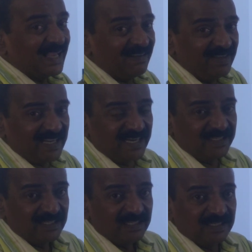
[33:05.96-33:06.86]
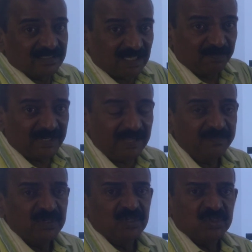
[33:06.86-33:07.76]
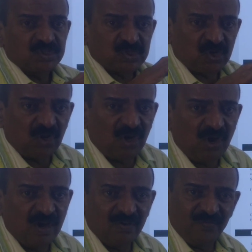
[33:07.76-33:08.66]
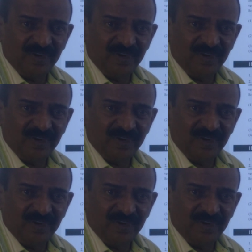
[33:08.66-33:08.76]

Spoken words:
heavy rain. Sometimes strong